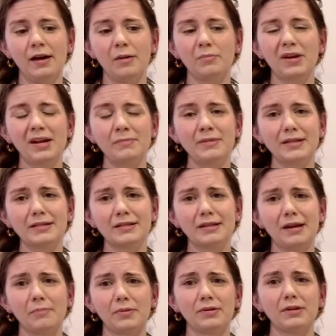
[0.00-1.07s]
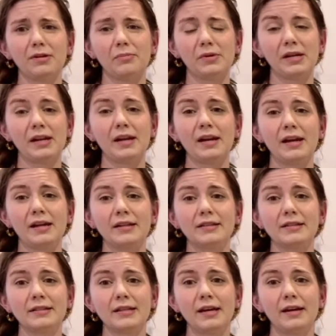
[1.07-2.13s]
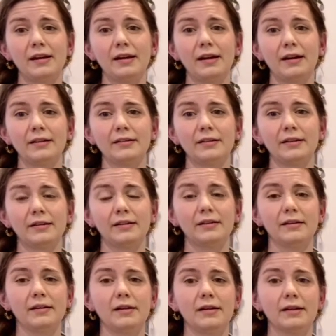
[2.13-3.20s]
but I mixed it up a little bit, and instead I did